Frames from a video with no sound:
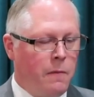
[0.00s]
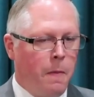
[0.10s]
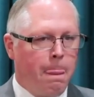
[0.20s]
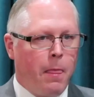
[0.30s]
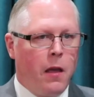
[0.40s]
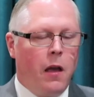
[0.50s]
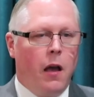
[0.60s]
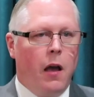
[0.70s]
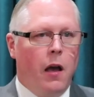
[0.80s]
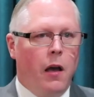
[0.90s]
Okay.
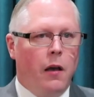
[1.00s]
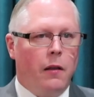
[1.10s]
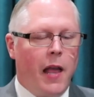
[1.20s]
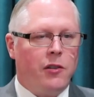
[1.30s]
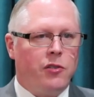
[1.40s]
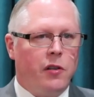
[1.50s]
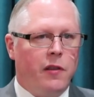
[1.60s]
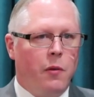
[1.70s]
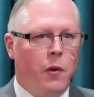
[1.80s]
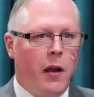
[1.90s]
Uh, last year
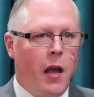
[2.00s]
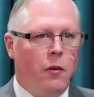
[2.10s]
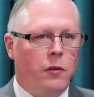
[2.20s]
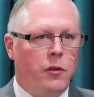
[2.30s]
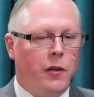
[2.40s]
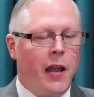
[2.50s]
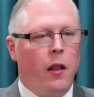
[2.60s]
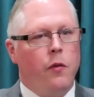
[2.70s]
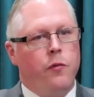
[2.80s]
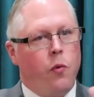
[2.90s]
they went out to
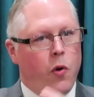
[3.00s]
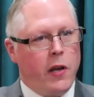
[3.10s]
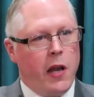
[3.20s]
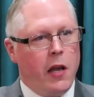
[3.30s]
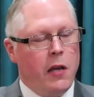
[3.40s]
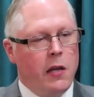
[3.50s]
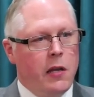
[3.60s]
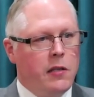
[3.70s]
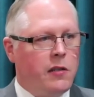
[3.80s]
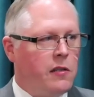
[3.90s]
California
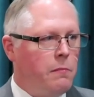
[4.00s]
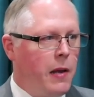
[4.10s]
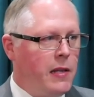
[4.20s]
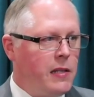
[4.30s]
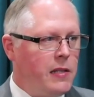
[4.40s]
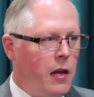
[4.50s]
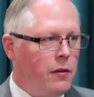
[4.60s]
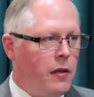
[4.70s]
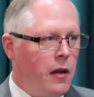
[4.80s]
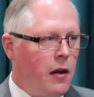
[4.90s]
to some bases
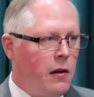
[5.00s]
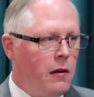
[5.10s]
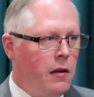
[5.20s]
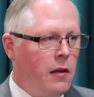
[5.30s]
out there,